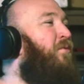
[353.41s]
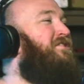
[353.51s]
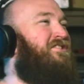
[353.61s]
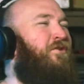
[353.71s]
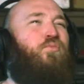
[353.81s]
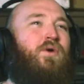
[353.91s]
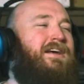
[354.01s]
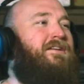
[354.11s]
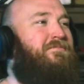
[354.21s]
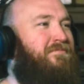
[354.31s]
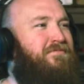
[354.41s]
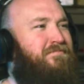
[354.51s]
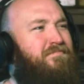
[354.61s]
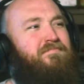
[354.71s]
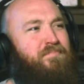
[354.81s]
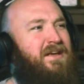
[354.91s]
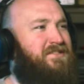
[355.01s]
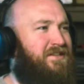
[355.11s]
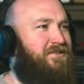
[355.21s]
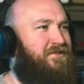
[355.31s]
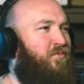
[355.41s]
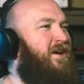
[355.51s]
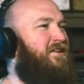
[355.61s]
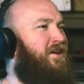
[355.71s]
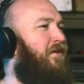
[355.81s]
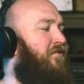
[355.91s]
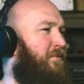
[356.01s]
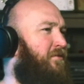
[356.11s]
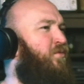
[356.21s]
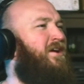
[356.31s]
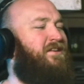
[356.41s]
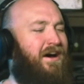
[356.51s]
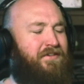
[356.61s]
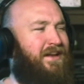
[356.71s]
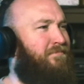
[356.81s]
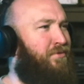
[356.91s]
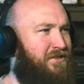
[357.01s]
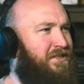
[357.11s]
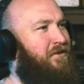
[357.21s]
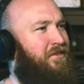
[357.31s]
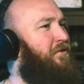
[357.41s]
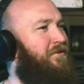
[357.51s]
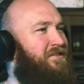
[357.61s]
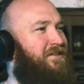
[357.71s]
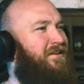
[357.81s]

which is a weird business, weird government, weird governing body authority.